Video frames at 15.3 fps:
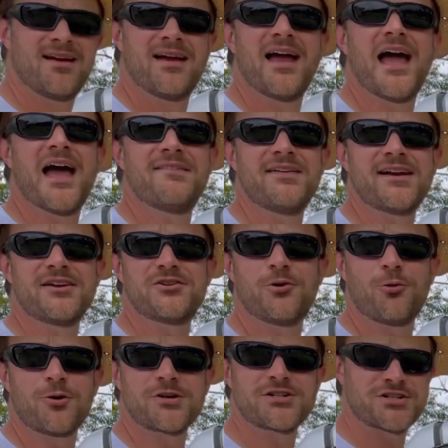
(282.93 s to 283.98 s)
Having a
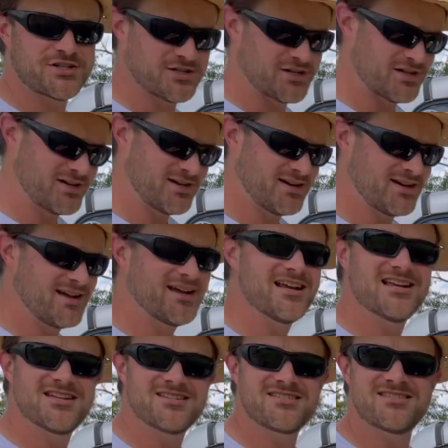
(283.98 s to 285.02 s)
torch
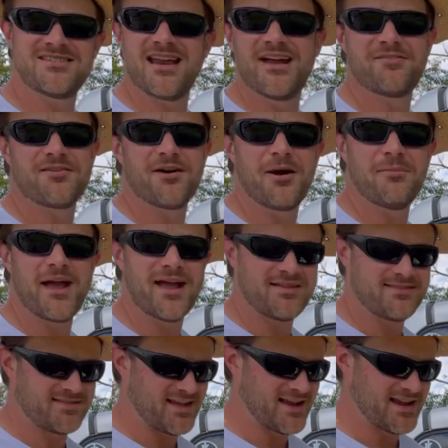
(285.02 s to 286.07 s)
is never a
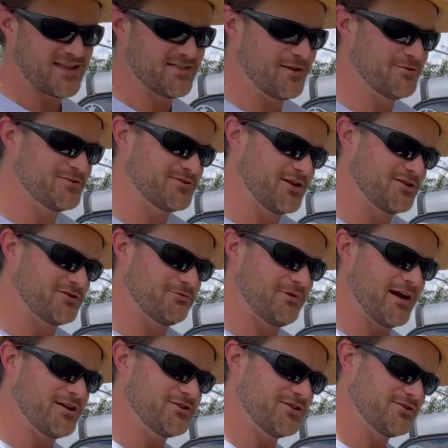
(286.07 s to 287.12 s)
bad thing in those
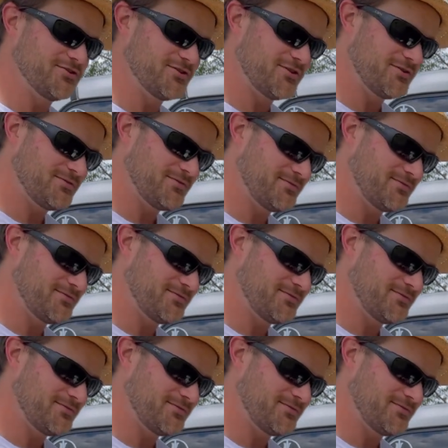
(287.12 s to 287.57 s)
situations.